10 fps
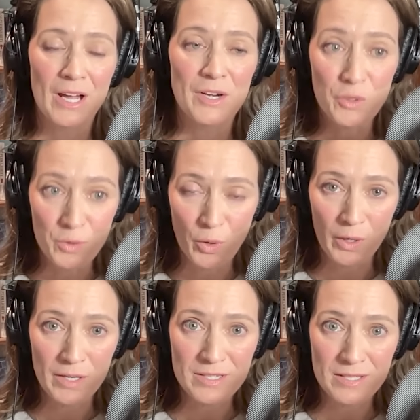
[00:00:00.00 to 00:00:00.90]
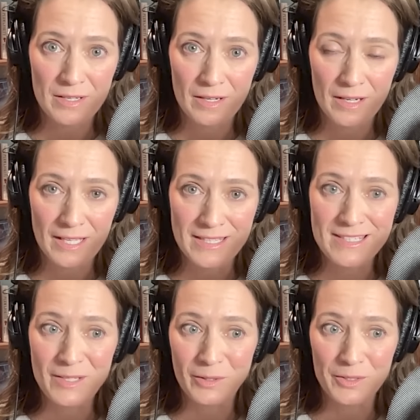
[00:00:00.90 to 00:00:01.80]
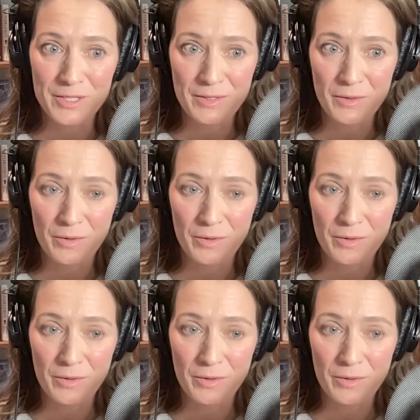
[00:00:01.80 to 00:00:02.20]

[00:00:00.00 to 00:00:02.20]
New York's concealed